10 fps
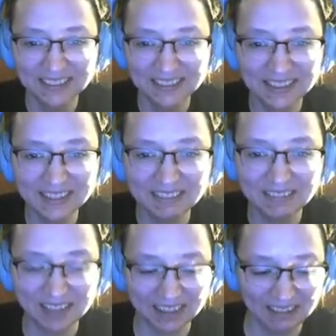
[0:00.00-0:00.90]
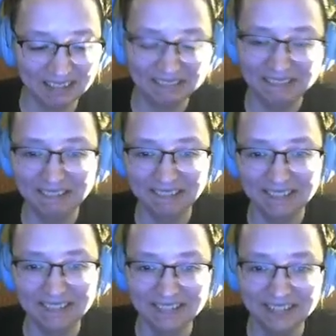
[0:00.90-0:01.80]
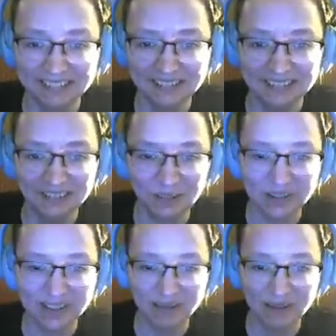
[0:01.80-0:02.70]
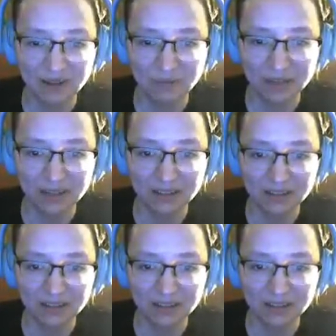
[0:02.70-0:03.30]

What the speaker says: Okay. Lola's now under me.